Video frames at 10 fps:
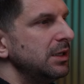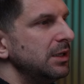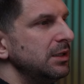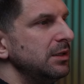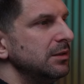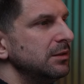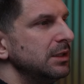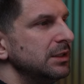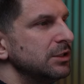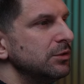And
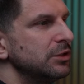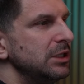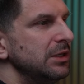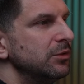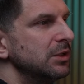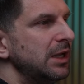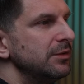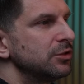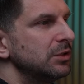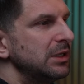by pressing and
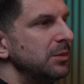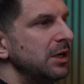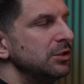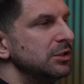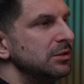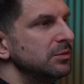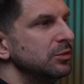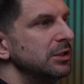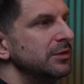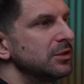holding the left button,
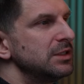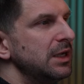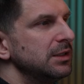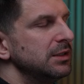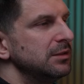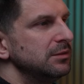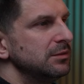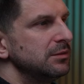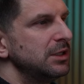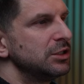our mountain will
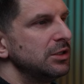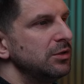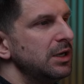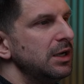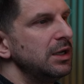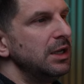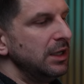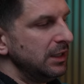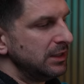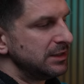grow.
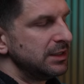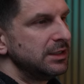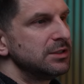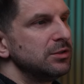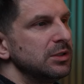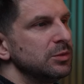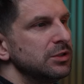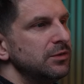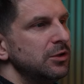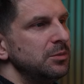With the Shift key
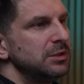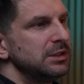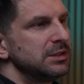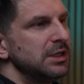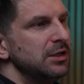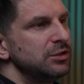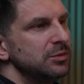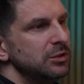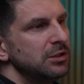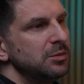held down,
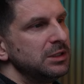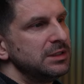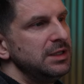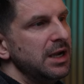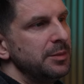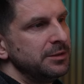pressing will create a pit.